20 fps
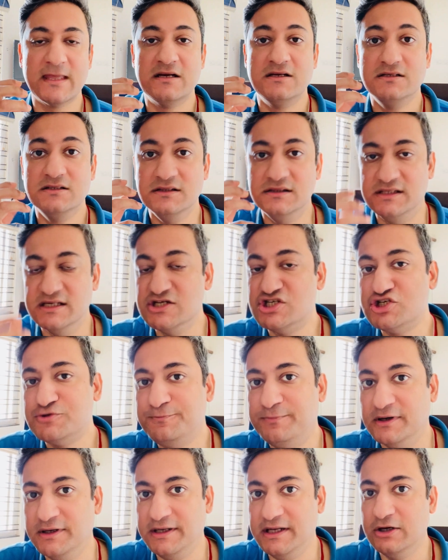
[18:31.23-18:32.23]
this
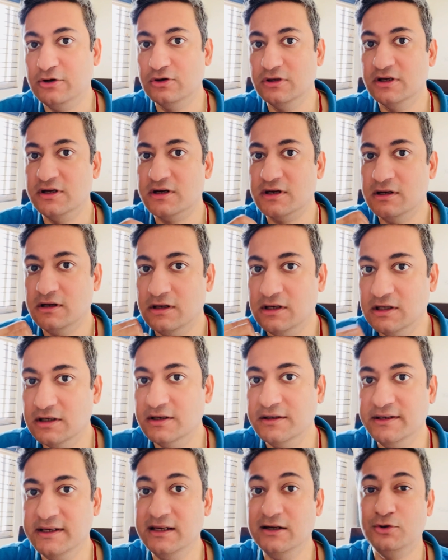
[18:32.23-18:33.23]
particular
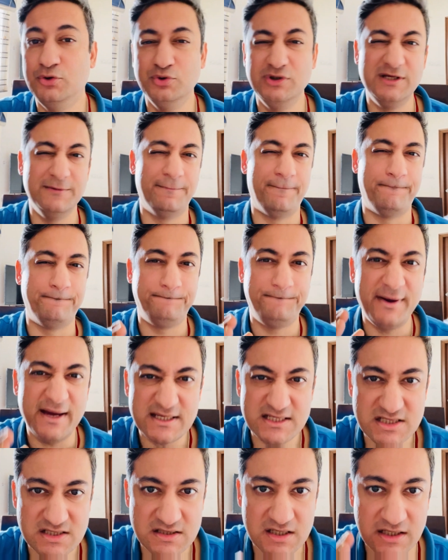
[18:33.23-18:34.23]
learning to the
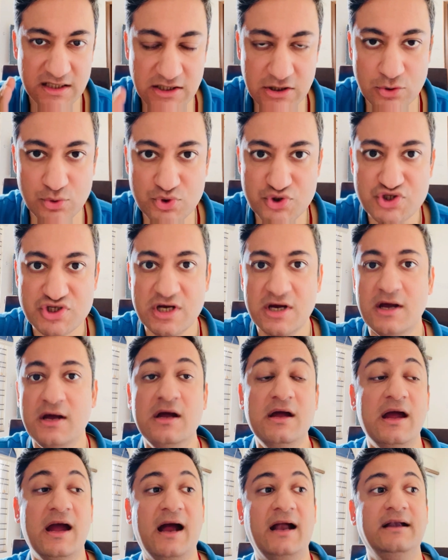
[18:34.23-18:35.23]
best use,
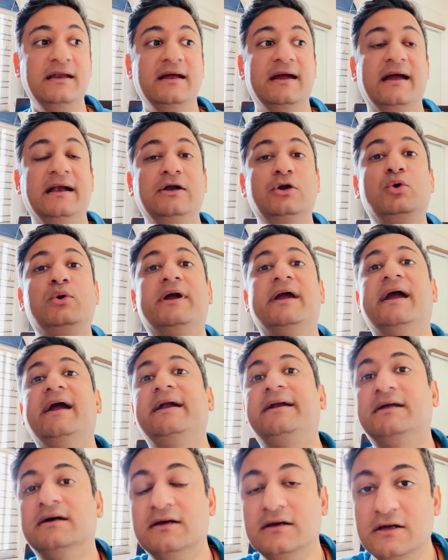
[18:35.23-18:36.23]
and
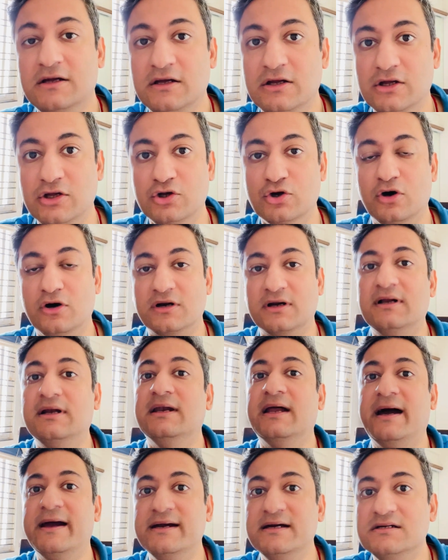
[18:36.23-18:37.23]
educate your
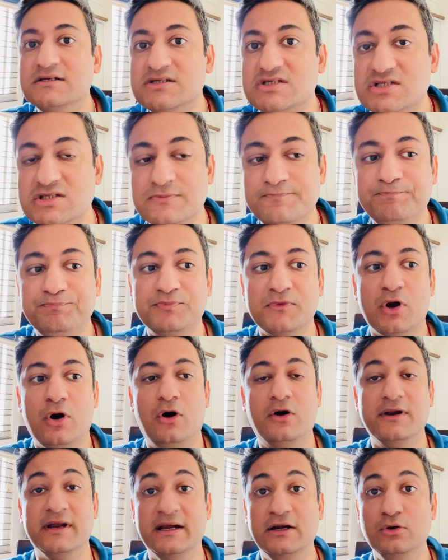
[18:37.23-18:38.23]
clients
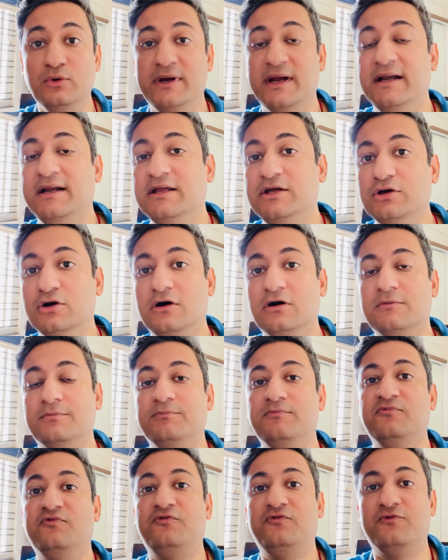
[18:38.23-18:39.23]
or educate your
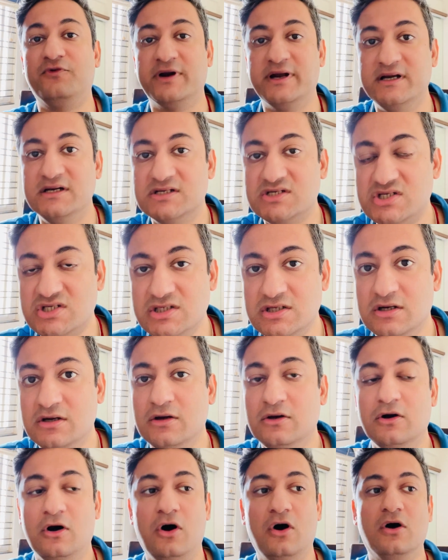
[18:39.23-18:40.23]
friends
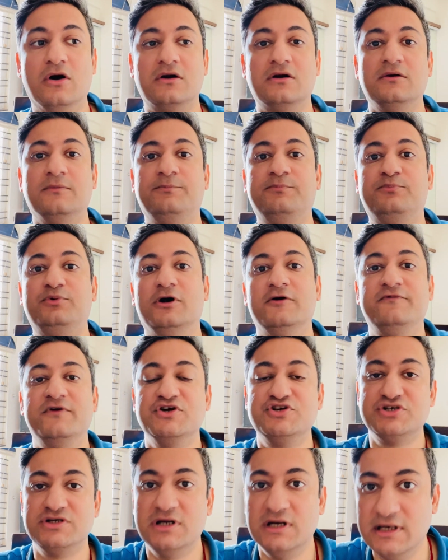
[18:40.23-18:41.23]
or
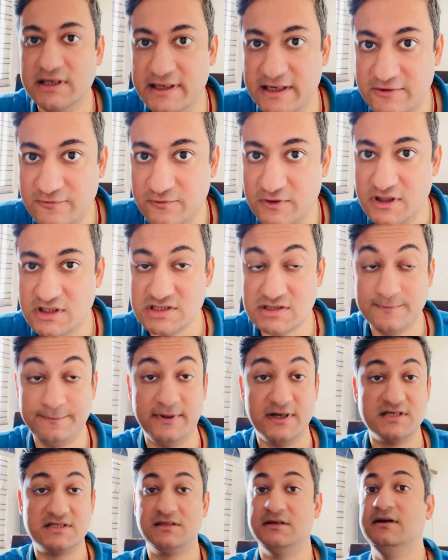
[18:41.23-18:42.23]
professional networks,
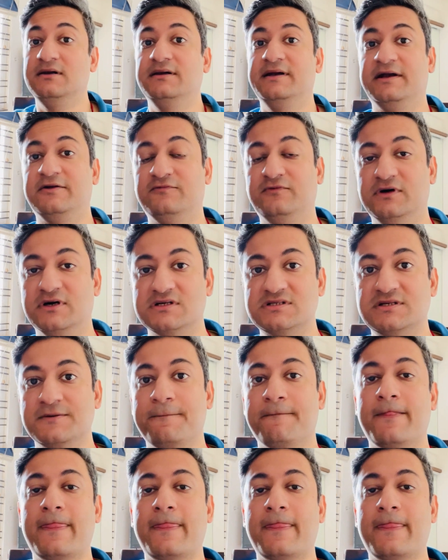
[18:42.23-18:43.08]
personal networks,